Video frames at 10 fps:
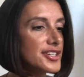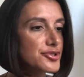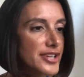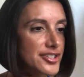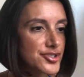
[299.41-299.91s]

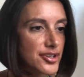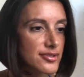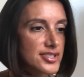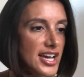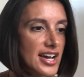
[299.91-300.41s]
Trader
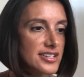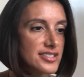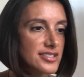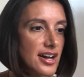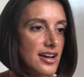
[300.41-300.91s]
Joe's
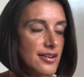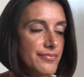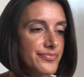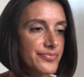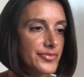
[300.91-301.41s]
has
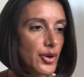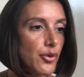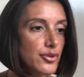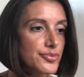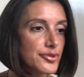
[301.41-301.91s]
cold